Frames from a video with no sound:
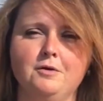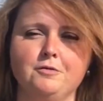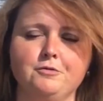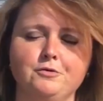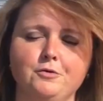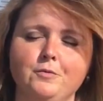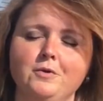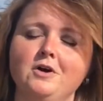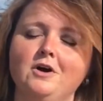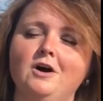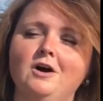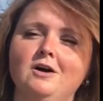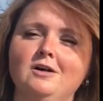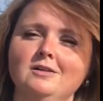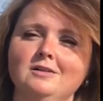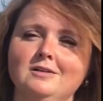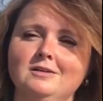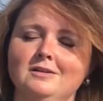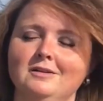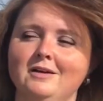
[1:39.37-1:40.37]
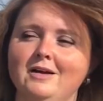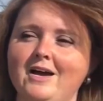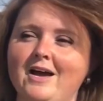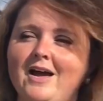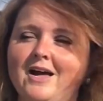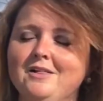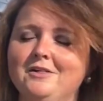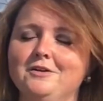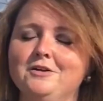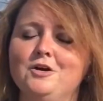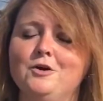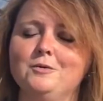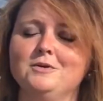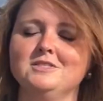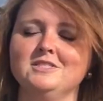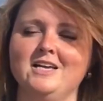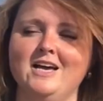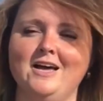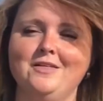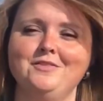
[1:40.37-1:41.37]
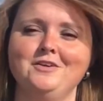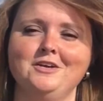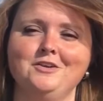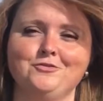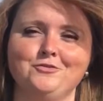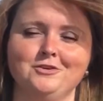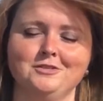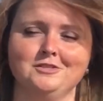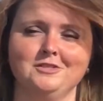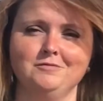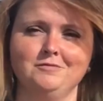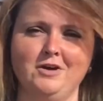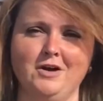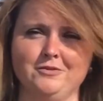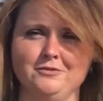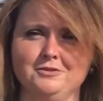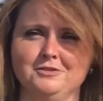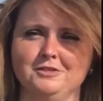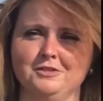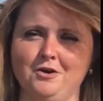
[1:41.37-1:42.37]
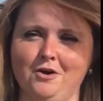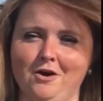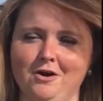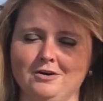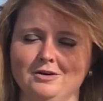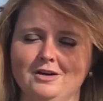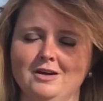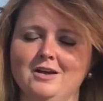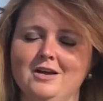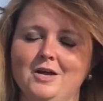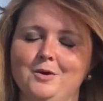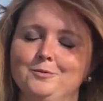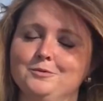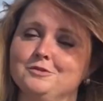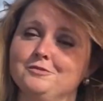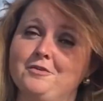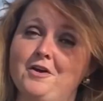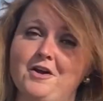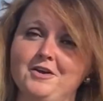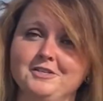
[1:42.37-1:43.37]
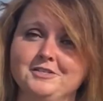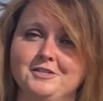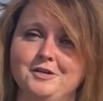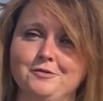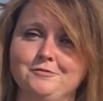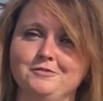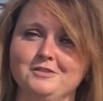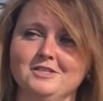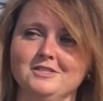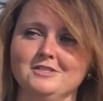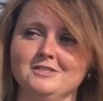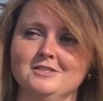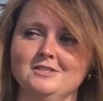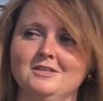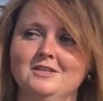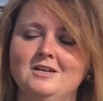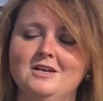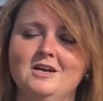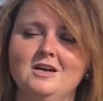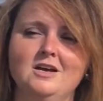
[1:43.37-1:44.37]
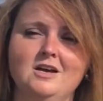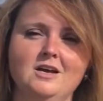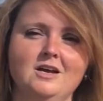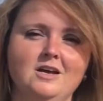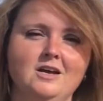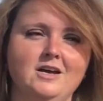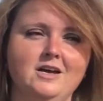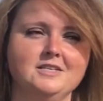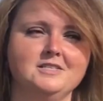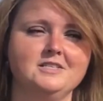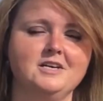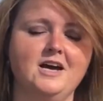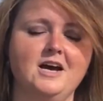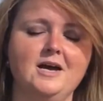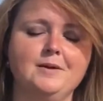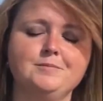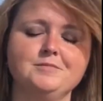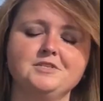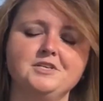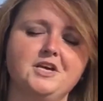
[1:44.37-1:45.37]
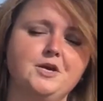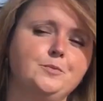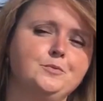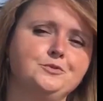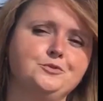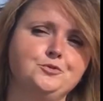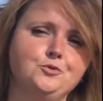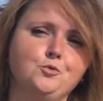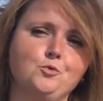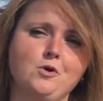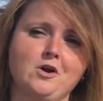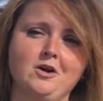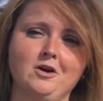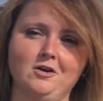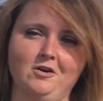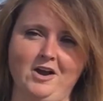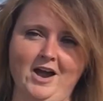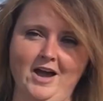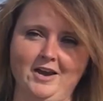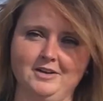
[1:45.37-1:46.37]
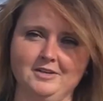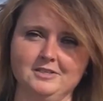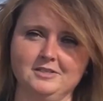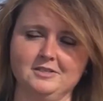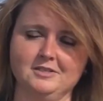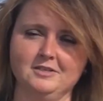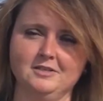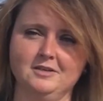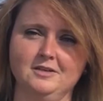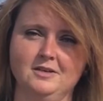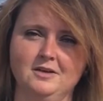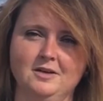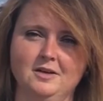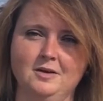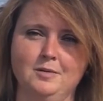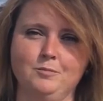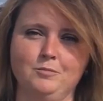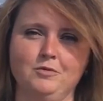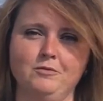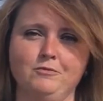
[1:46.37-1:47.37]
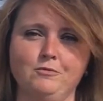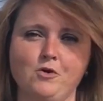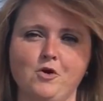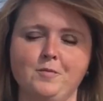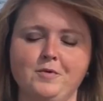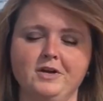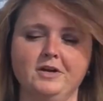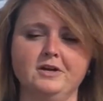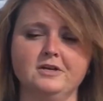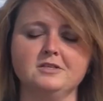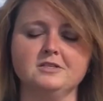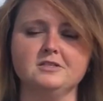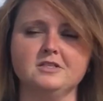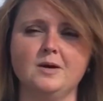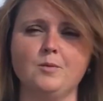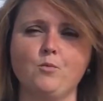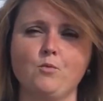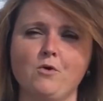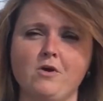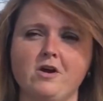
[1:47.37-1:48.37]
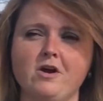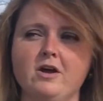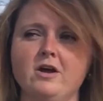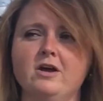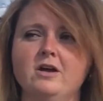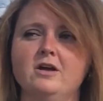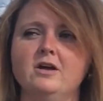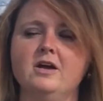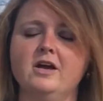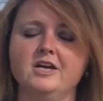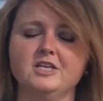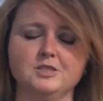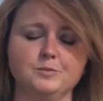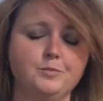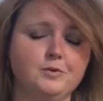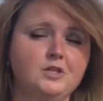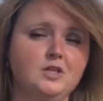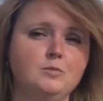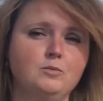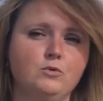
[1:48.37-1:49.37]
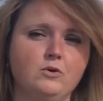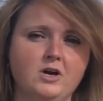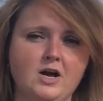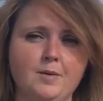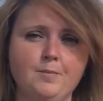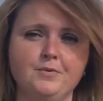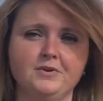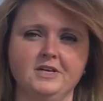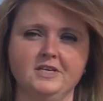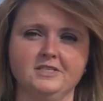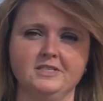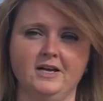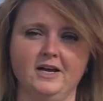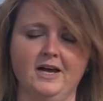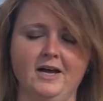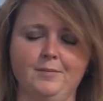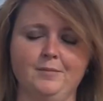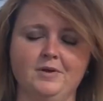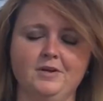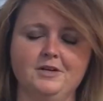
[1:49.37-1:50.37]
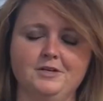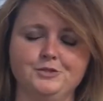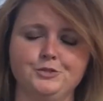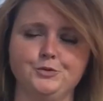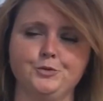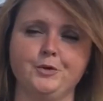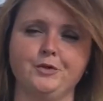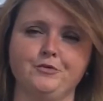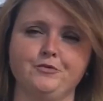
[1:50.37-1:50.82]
Through it all, Alan always had the interests of others at heart and was very selfless. At times, he would do work gratis, performing some work as billable company time and doing